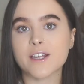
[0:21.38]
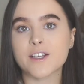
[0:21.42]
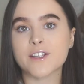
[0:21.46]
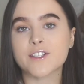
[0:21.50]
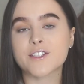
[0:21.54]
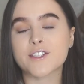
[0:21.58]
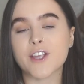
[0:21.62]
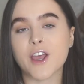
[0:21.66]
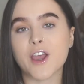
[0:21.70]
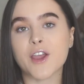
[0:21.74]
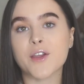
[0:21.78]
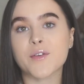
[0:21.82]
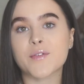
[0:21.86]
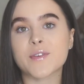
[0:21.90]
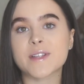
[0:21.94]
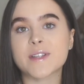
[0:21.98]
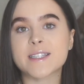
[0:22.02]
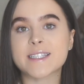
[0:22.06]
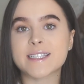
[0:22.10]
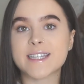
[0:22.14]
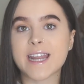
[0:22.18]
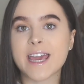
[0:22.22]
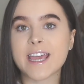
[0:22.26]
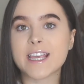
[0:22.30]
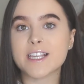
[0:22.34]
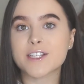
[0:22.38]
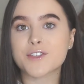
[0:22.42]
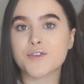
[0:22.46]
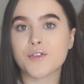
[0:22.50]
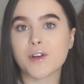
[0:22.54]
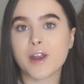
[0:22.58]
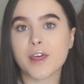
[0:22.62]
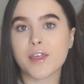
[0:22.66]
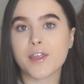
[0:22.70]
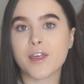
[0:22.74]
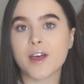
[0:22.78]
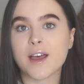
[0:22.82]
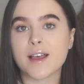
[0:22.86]
So for today's
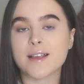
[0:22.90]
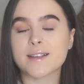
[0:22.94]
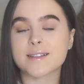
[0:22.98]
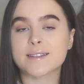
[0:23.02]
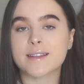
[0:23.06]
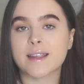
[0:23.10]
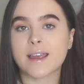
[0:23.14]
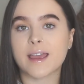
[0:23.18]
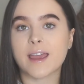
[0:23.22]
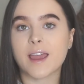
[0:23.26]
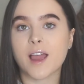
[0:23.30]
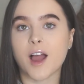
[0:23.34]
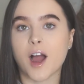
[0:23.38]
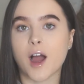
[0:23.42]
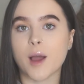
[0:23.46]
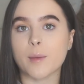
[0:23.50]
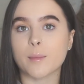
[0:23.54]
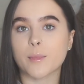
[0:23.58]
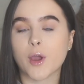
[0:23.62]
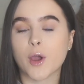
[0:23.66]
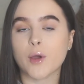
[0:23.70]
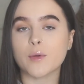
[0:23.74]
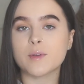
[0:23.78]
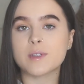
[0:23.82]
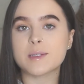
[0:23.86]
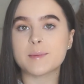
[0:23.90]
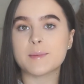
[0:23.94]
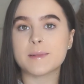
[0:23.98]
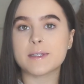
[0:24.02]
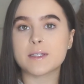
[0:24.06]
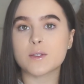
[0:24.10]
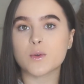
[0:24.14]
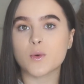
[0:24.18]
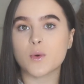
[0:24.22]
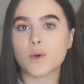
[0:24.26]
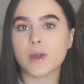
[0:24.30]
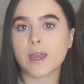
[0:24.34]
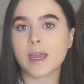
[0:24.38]
Thriller Thursday, I'm going to be
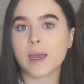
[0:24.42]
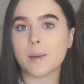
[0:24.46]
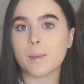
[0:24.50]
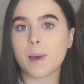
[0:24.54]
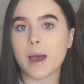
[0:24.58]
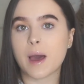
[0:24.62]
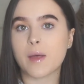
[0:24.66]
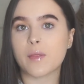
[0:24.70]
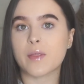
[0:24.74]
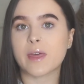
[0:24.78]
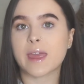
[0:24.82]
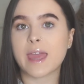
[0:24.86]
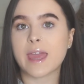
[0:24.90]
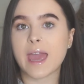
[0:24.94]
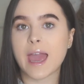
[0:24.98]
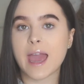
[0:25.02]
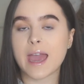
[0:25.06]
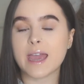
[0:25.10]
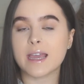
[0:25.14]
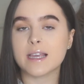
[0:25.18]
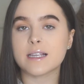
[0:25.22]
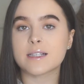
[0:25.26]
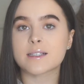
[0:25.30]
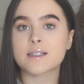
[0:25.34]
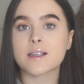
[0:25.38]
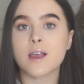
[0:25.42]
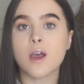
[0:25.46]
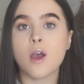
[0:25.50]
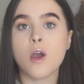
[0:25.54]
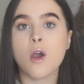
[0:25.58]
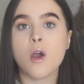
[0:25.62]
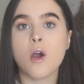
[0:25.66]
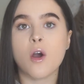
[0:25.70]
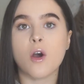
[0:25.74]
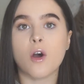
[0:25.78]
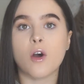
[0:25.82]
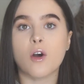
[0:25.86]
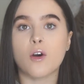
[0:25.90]
talking about the case
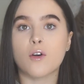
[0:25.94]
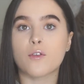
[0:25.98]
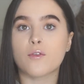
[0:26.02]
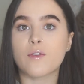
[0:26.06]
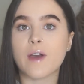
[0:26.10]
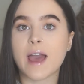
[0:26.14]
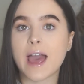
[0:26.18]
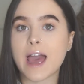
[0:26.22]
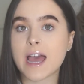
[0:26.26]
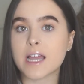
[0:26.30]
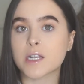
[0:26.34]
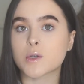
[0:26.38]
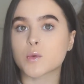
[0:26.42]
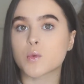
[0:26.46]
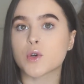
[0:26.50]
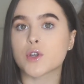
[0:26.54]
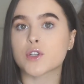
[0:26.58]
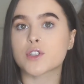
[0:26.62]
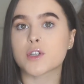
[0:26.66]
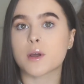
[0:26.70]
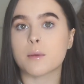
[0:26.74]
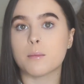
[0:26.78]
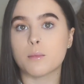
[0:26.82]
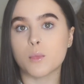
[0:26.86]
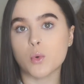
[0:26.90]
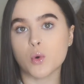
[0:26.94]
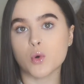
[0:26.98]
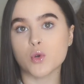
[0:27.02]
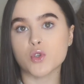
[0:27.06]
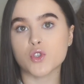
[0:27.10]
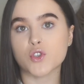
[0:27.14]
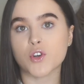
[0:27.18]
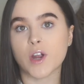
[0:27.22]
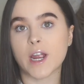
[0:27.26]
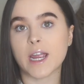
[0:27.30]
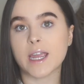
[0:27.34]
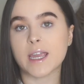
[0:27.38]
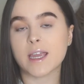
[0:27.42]
of Edward
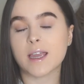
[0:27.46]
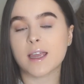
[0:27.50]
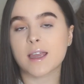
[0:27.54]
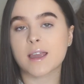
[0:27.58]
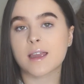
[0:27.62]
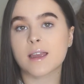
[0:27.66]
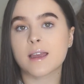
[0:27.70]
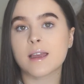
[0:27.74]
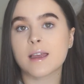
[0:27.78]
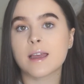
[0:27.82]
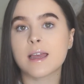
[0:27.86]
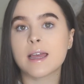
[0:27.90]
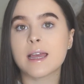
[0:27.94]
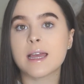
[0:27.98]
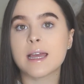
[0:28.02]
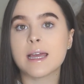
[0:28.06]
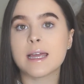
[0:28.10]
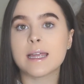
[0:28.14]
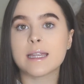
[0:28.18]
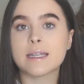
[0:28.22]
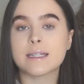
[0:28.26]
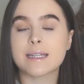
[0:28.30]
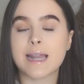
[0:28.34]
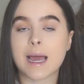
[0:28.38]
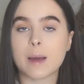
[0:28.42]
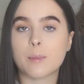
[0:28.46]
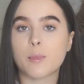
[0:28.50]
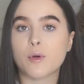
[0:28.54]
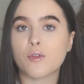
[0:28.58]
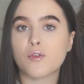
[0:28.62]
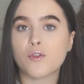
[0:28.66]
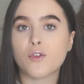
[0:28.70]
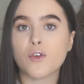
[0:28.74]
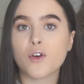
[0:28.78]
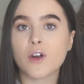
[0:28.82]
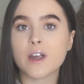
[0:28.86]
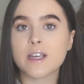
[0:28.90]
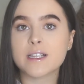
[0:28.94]
Mordrake. Now
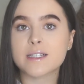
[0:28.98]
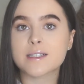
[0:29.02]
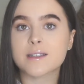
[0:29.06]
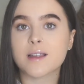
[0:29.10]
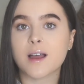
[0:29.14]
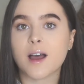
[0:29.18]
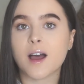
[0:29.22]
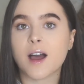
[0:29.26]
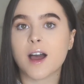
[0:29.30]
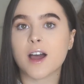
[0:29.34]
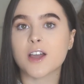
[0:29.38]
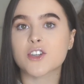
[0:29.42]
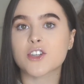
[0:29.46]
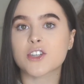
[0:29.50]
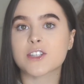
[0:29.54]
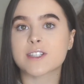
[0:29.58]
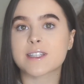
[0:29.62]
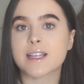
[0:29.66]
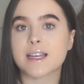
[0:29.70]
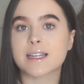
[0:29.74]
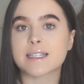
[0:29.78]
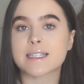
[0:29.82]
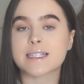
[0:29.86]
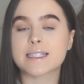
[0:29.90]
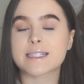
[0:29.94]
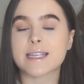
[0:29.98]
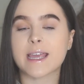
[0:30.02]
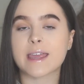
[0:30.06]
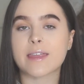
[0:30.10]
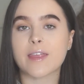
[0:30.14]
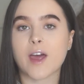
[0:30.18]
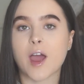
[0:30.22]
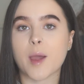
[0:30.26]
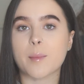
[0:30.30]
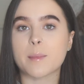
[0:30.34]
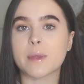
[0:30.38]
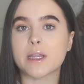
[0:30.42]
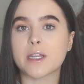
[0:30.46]
before I start, I'd just like to say
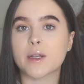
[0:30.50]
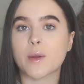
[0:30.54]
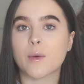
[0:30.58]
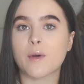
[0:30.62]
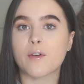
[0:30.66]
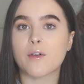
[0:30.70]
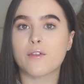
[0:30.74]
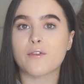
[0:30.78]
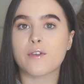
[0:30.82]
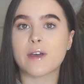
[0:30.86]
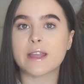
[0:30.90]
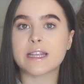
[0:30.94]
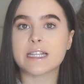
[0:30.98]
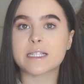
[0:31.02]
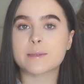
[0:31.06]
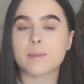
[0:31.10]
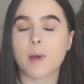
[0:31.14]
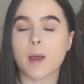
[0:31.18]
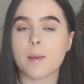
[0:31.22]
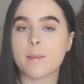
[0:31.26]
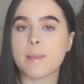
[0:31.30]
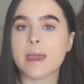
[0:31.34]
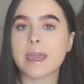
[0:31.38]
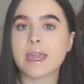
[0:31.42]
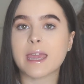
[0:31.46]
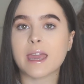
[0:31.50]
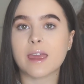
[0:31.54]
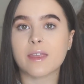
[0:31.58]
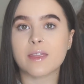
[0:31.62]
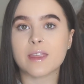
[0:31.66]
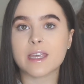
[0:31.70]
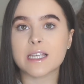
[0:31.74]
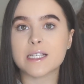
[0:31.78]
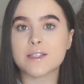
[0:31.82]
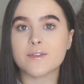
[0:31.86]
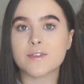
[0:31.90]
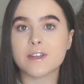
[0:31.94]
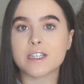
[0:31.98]
that I mean no offence by making
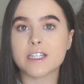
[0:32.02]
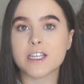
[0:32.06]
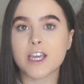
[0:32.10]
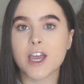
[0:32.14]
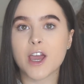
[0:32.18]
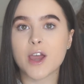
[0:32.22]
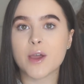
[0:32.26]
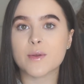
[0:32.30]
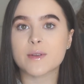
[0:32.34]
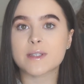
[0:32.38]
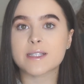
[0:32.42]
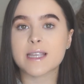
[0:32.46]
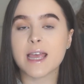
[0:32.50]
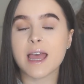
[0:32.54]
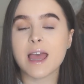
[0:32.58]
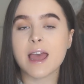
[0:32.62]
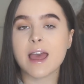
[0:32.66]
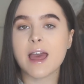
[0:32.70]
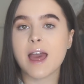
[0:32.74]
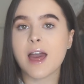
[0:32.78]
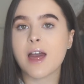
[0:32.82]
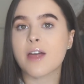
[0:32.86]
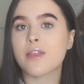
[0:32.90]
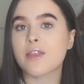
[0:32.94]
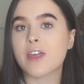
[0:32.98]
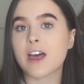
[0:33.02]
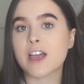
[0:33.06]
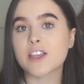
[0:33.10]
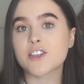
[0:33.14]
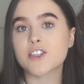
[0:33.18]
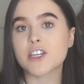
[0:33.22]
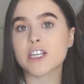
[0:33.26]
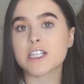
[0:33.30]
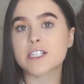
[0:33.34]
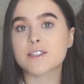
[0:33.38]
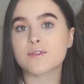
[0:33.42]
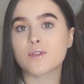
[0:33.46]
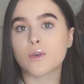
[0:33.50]
these videos. They're
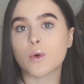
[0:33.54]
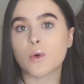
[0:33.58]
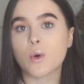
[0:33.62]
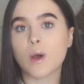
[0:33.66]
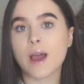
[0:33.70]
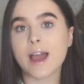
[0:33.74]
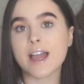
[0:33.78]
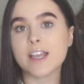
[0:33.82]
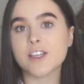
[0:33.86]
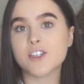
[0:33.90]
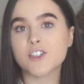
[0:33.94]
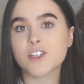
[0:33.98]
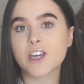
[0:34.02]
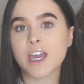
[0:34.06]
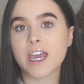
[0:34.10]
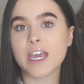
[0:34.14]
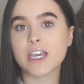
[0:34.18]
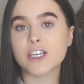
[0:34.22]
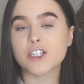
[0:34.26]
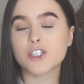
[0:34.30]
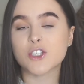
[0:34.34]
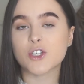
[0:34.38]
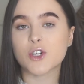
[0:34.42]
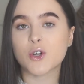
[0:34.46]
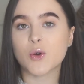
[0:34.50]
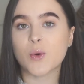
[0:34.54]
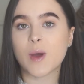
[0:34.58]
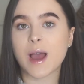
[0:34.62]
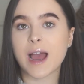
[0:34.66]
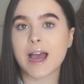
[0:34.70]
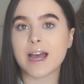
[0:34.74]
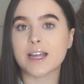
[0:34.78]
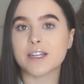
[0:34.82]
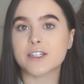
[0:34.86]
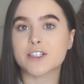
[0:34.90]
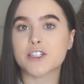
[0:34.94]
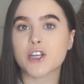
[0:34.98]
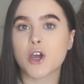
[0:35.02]
just for educational
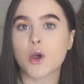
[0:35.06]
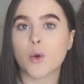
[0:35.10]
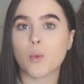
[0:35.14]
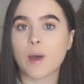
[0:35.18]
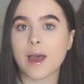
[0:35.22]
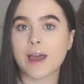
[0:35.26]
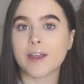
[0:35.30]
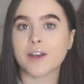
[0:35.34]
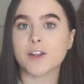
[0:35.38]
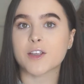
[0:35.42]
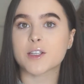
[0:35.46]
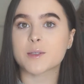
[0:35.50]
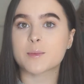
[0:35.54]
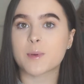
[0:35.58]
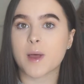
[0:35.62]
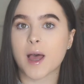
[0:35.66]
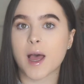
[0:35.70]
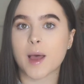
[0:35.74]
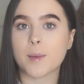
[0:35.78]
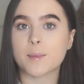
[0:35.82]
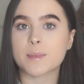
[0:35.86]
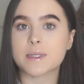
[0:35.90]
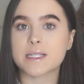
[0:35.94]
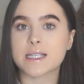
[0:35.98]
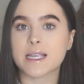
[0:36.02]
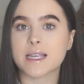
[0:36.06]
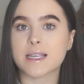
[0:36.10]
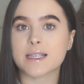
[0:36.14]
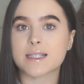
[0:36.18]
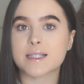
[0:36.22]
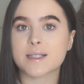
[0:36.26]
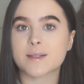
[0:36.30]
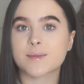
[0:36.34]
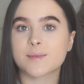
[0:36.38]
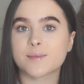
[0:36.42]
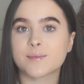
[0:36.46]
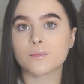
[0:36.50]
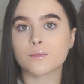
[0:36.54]
and awareness
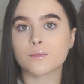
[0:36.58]
purposes.